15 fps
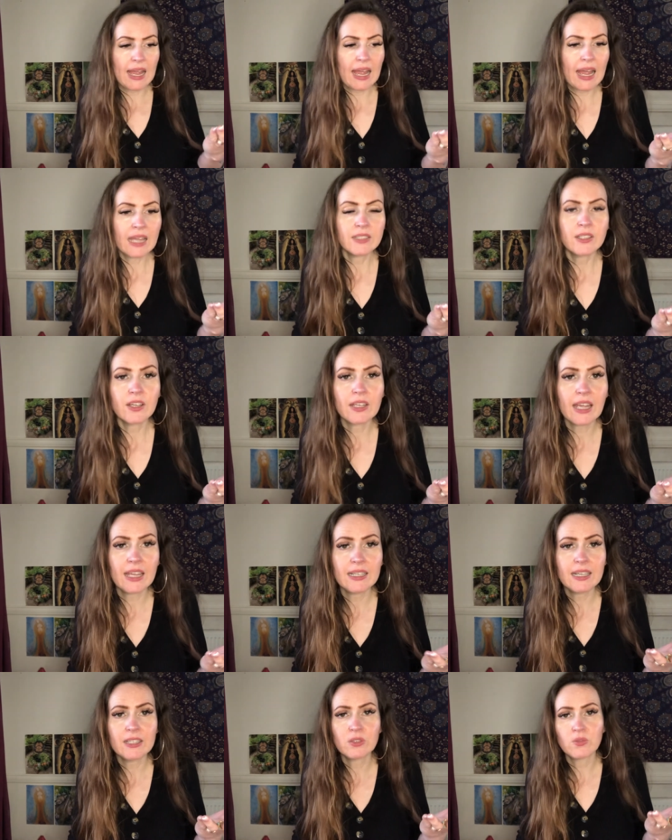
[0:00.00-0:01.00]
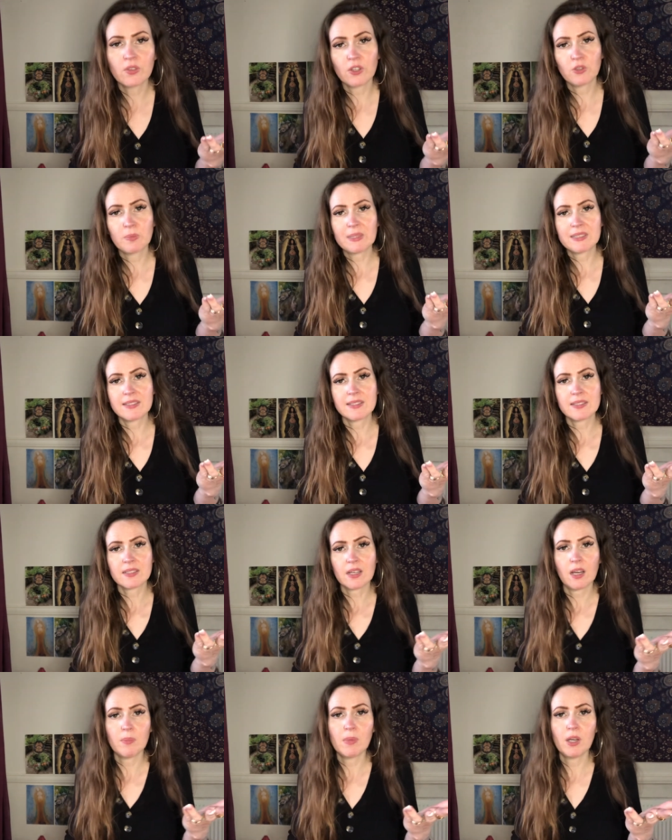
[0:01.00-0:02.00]
and, okay, let your vulnerabilities
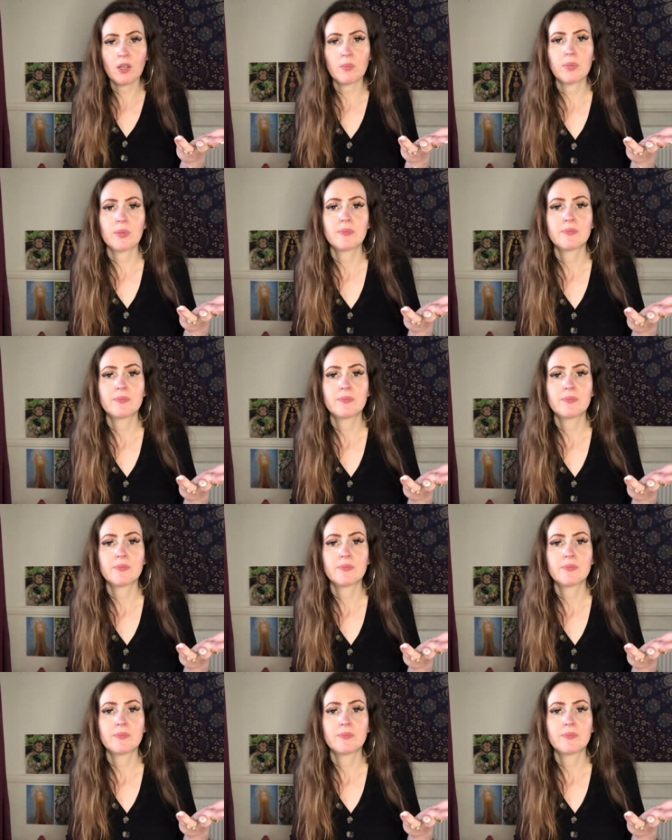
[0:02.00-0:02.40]
come up.